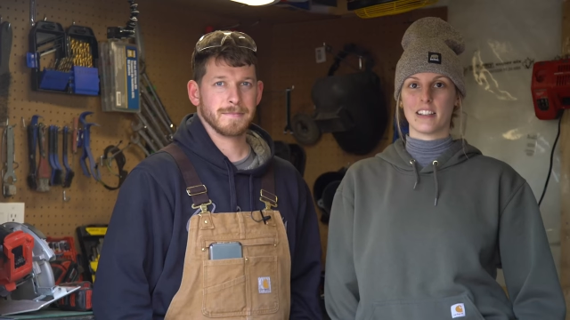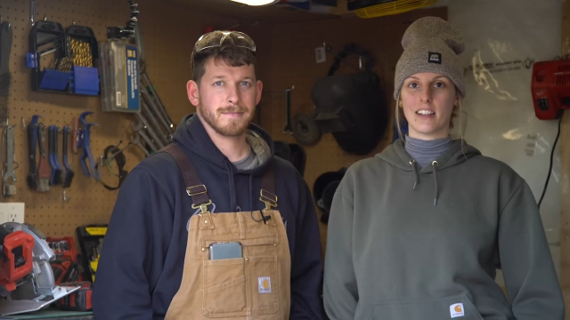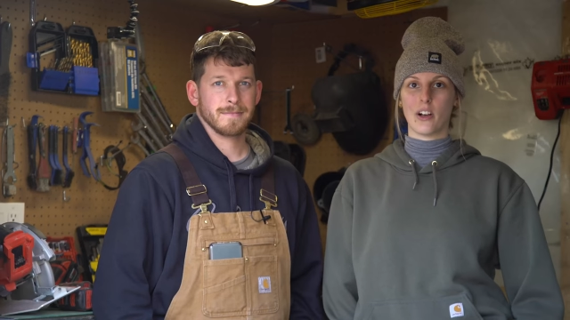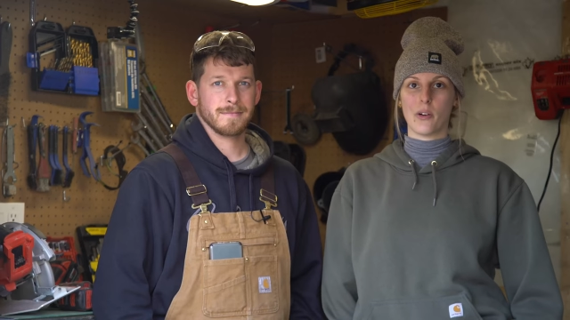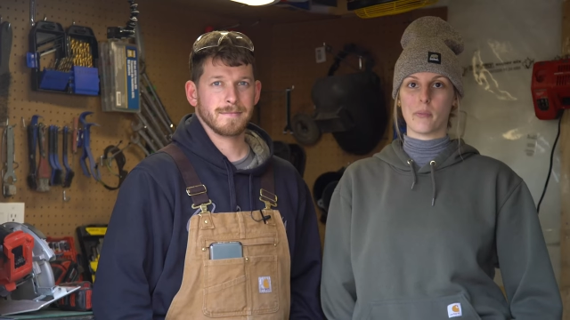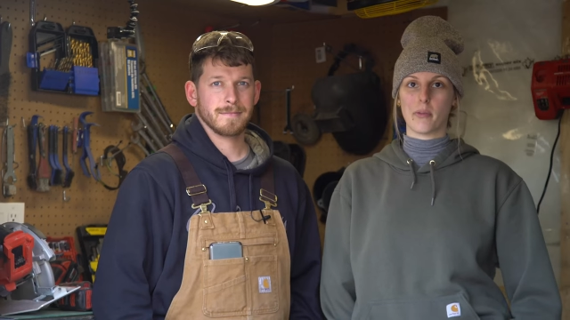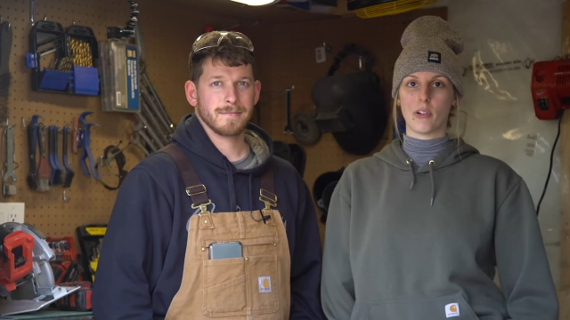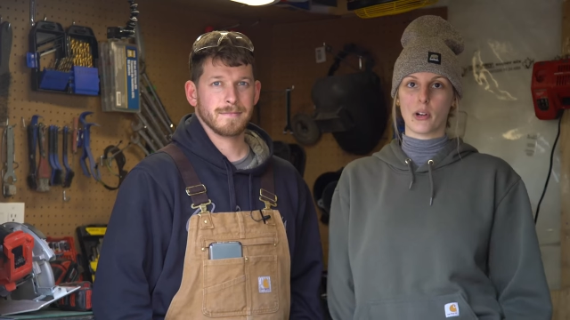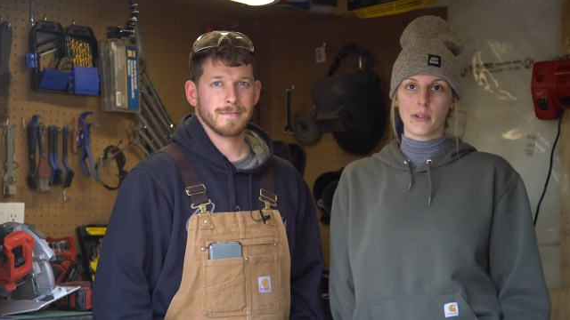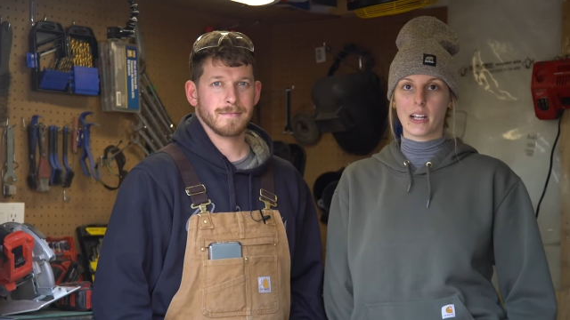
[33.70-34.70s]
Speaker 1: So
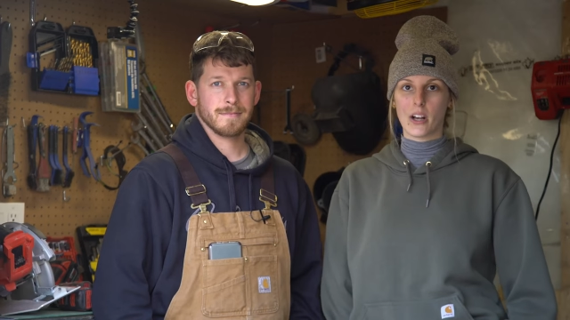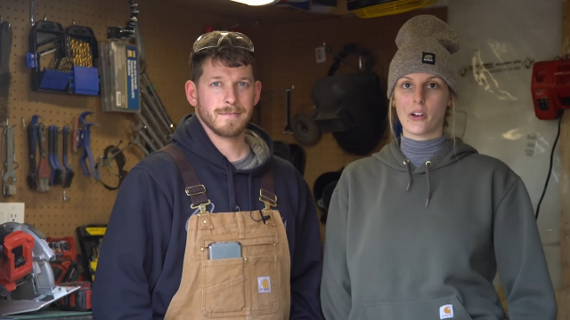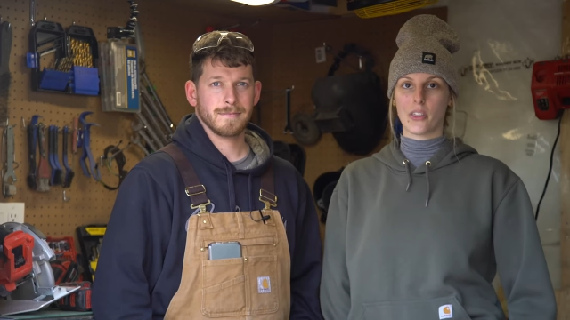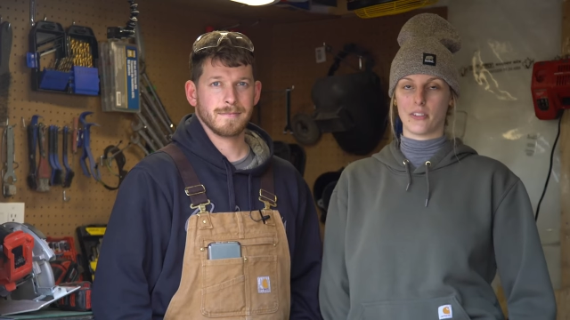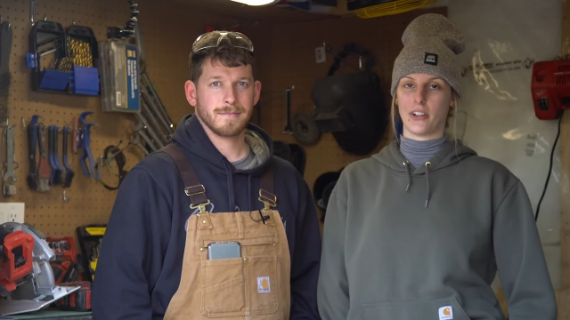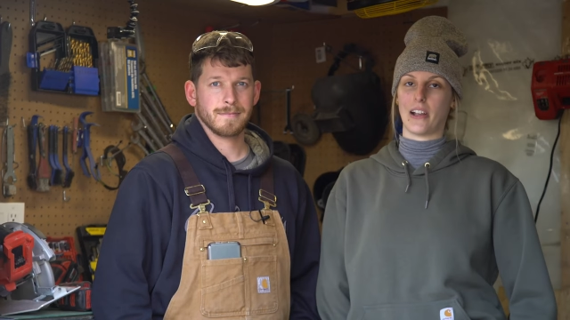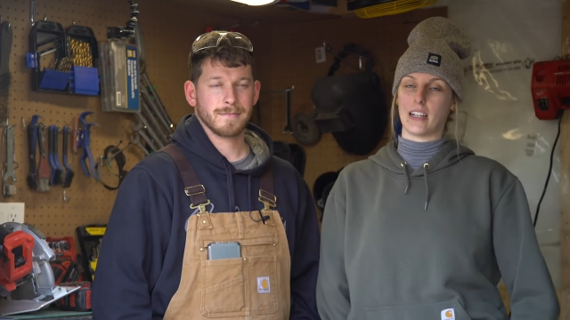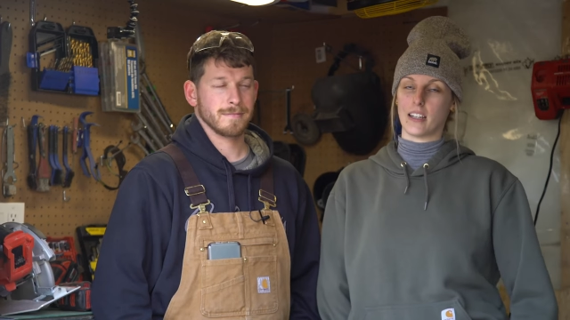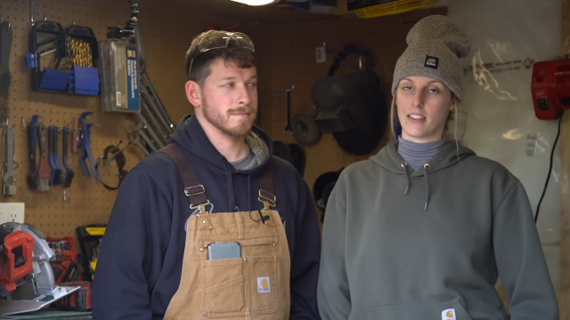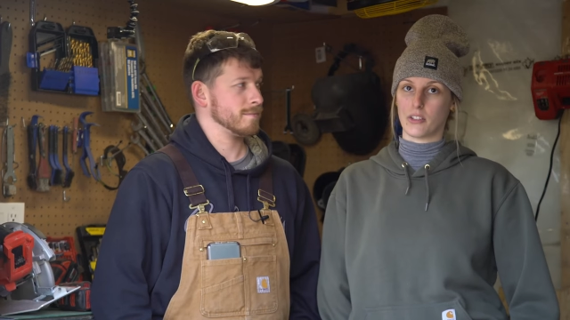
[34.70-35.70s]
before we go through
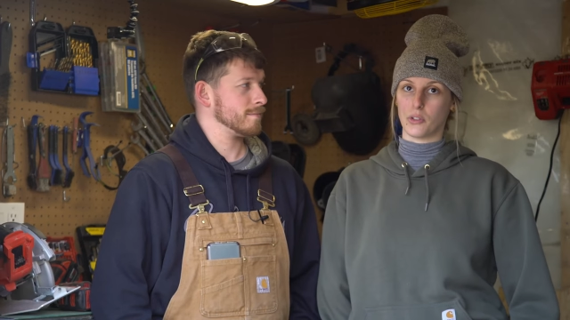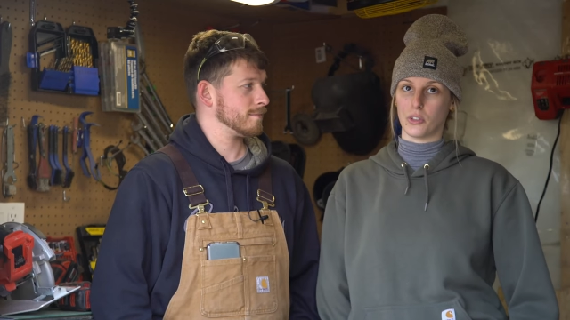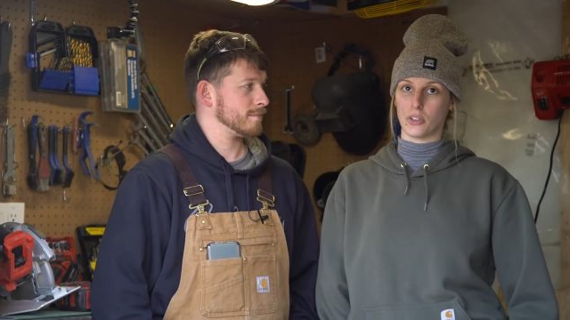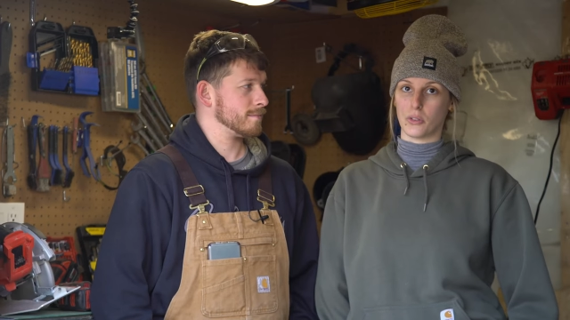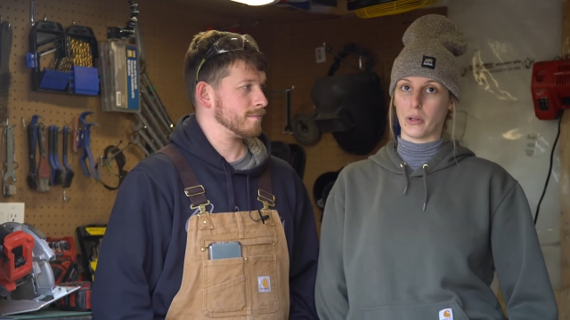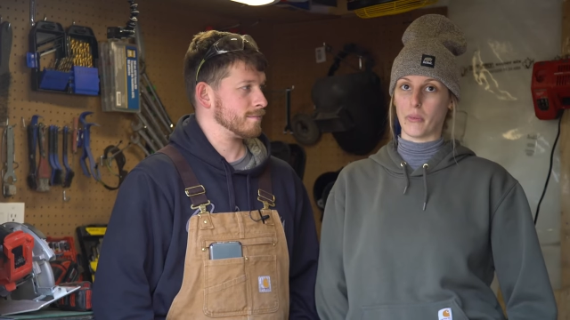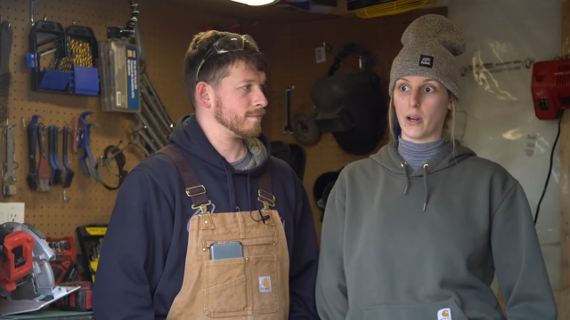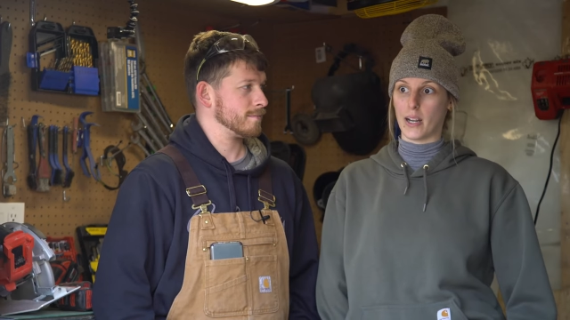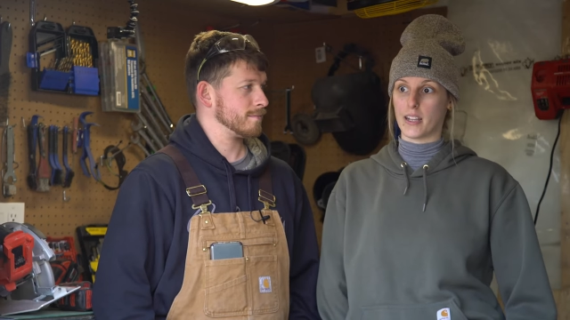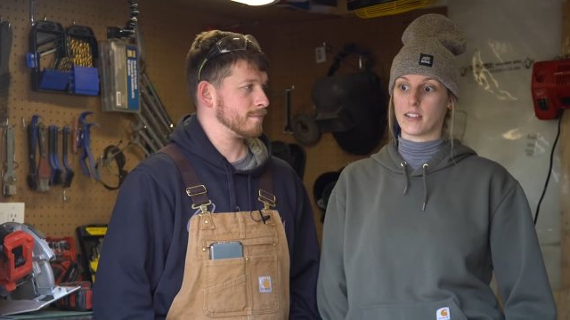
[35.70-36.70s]
any of the tools, we
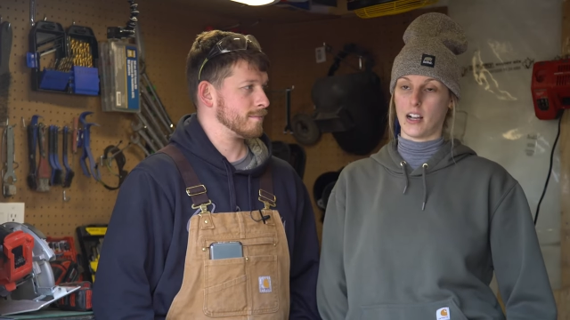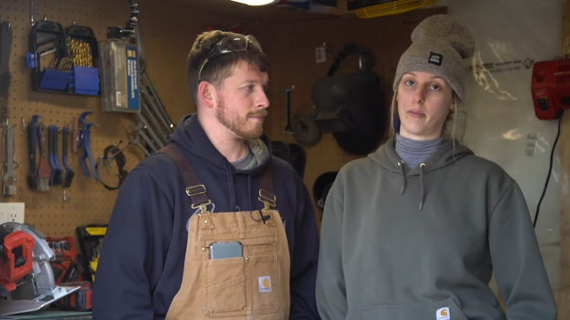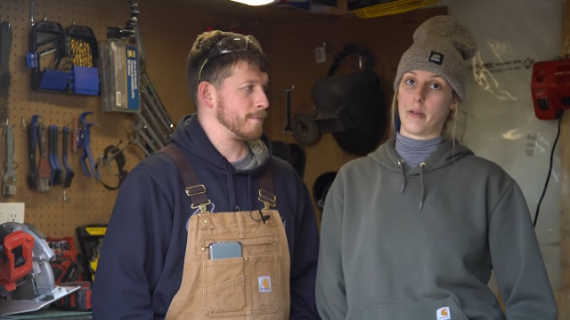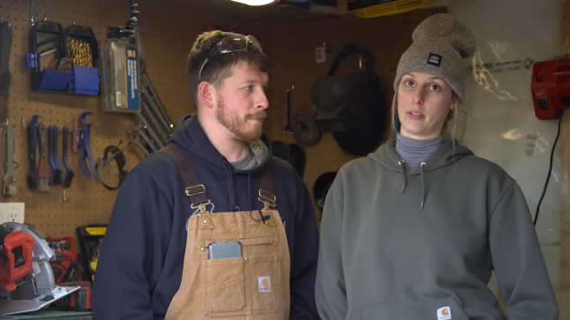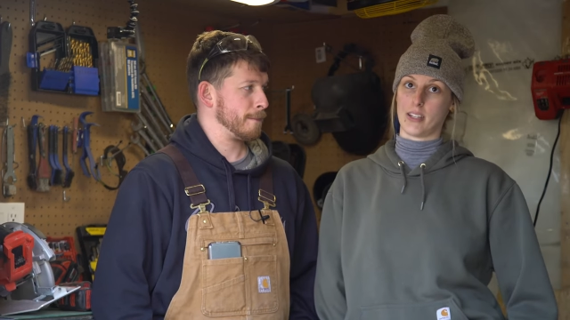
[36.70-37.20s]
want to talk about